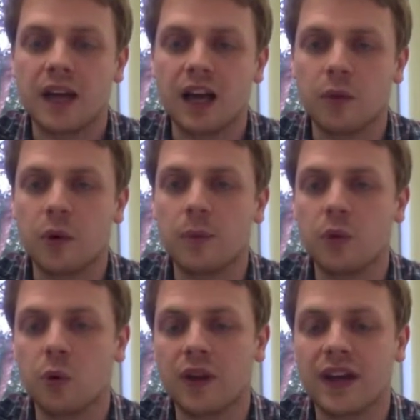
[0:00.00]
at the
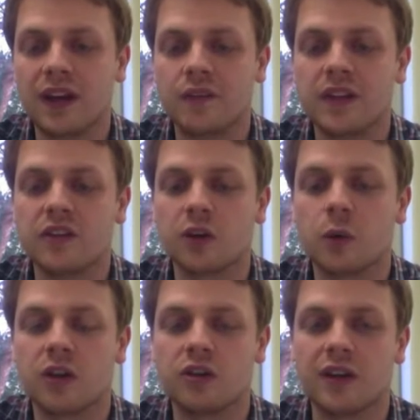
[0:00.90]
moment, all they have is a
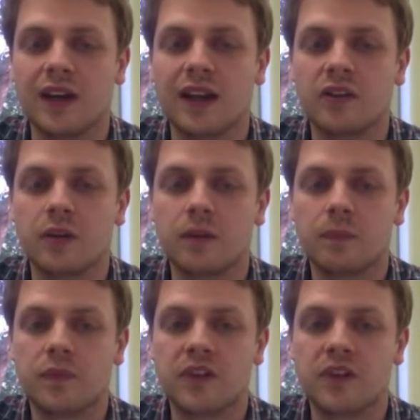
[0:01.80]
question and answer